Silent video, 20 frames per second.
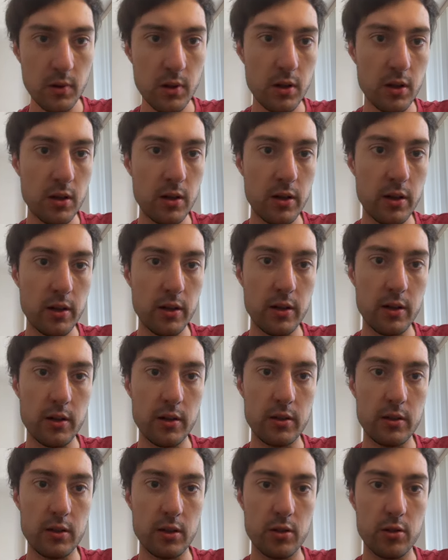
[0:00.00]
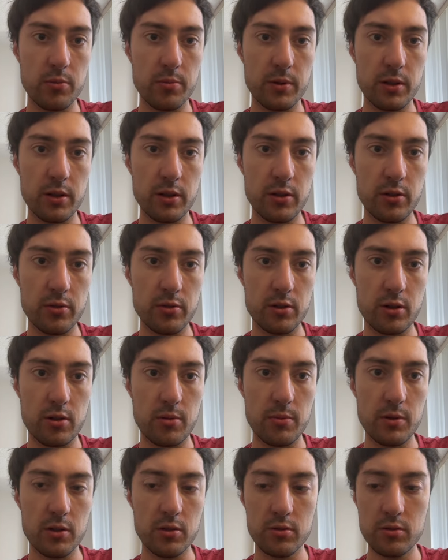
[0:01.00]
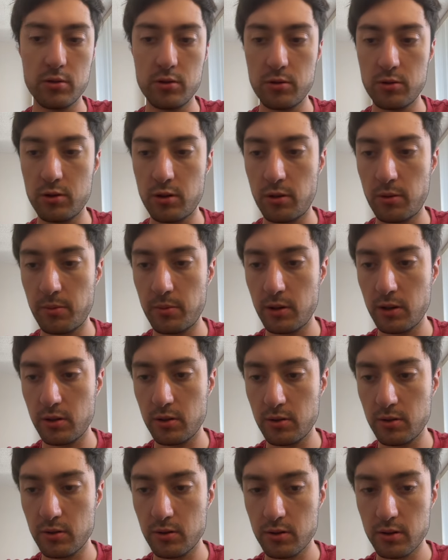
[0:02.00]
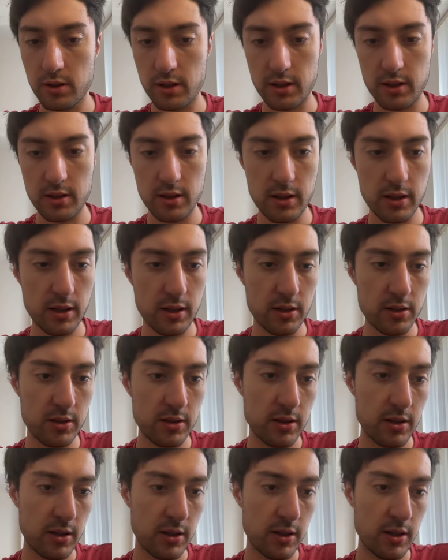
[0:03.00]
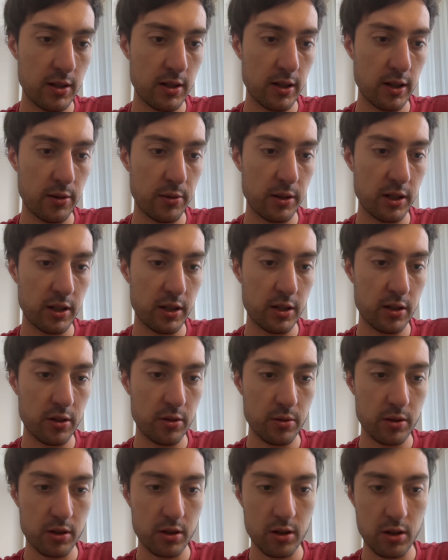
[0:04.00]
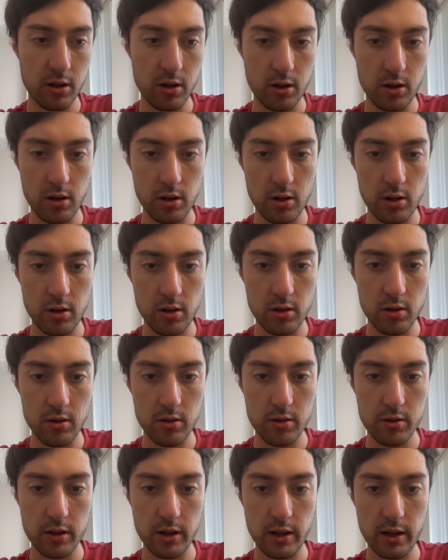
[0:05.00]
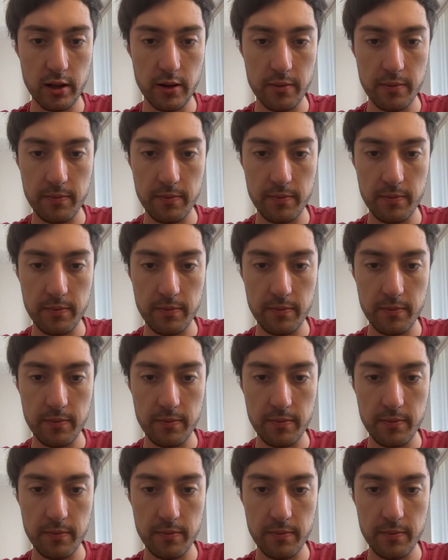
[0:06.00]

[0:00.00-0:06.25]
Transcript: and open a new terminal like this. Now we need to do a curl, okay,